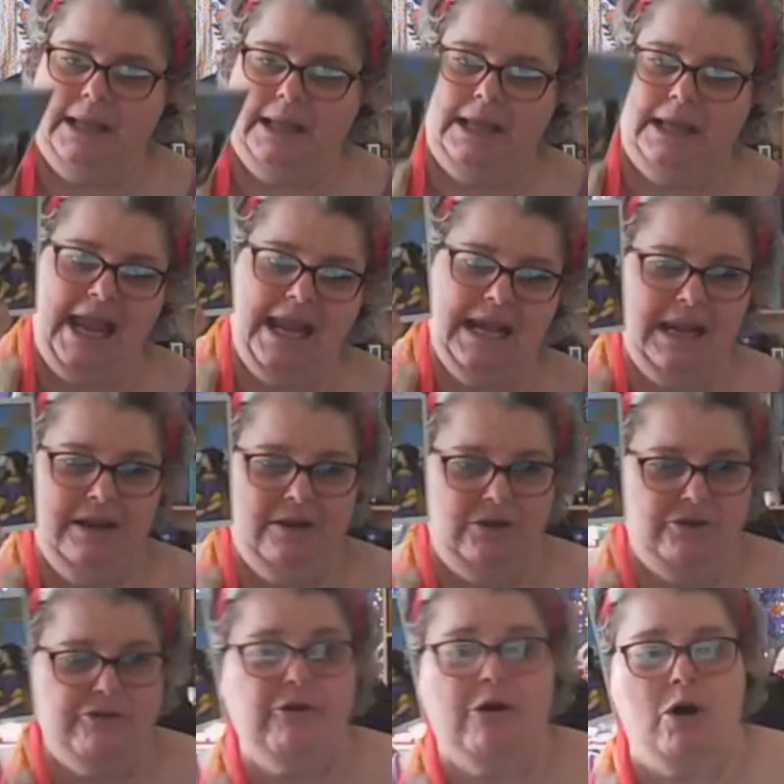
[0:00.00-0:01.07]
gaining
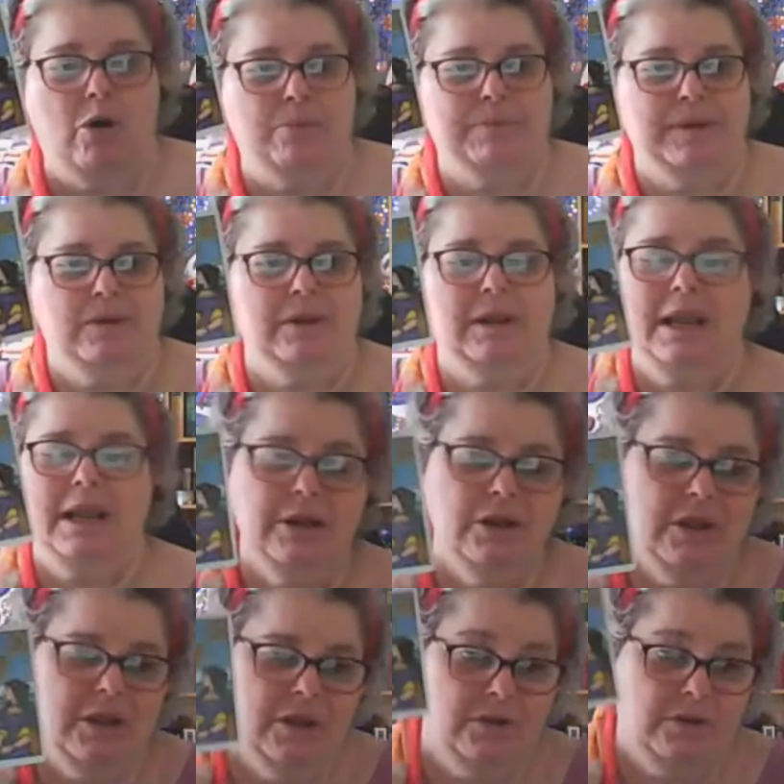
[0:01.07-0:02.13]
control, because in
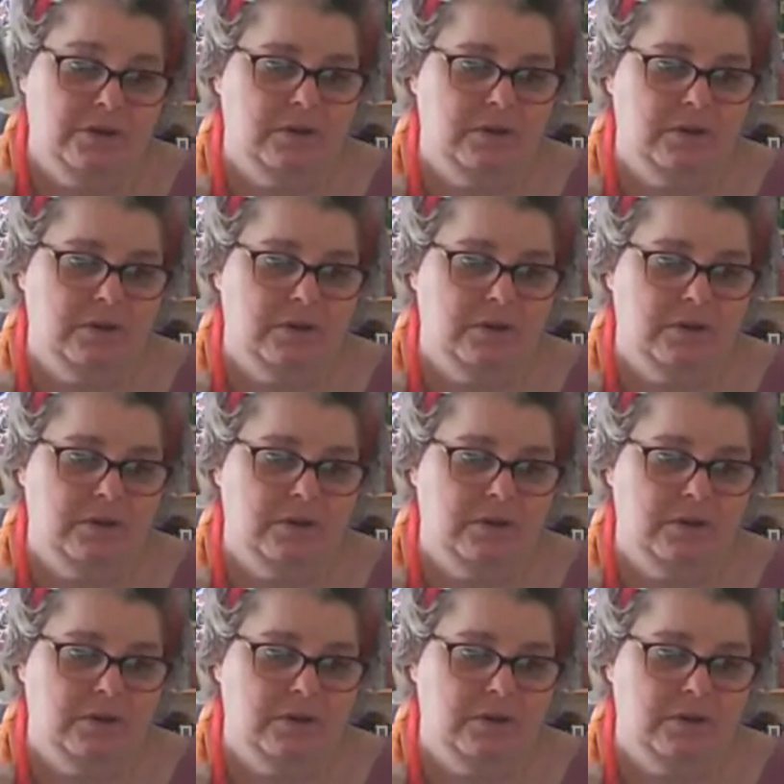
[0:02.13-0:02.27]
the